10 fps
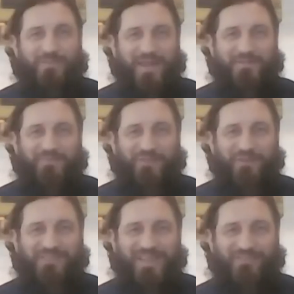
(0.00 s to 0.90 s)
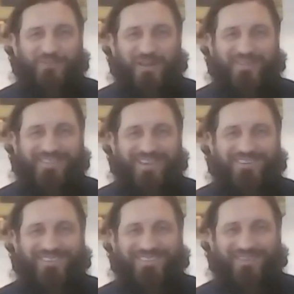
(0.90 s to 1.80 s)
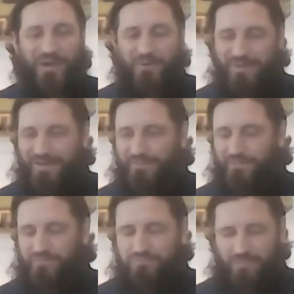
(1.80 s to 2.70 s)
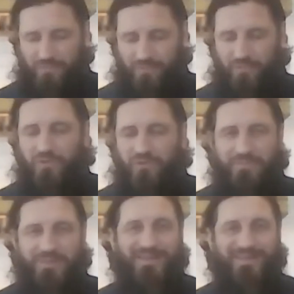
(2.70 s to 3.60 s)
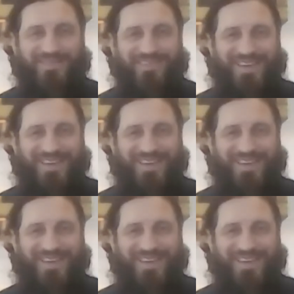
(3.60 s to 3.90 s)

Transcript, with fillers: run. I gave my first test run, yeah. so went well. It was good to be. Yeah.